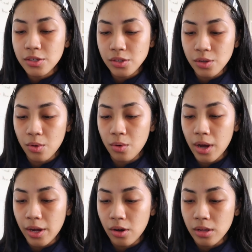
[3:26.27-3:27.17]
So
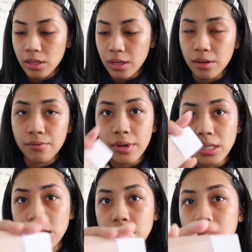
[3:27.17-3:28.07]
I got the
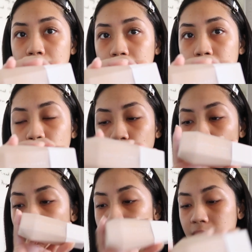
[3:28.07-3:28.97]
Fenty Ease
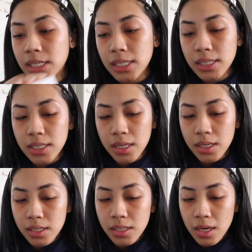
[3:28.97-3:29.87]
Drop Skin
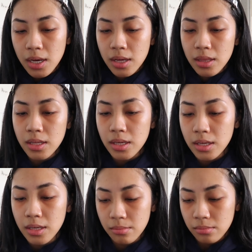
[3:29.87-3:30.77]
Tint,
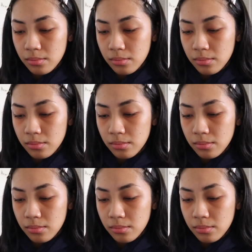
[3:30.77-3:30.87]
the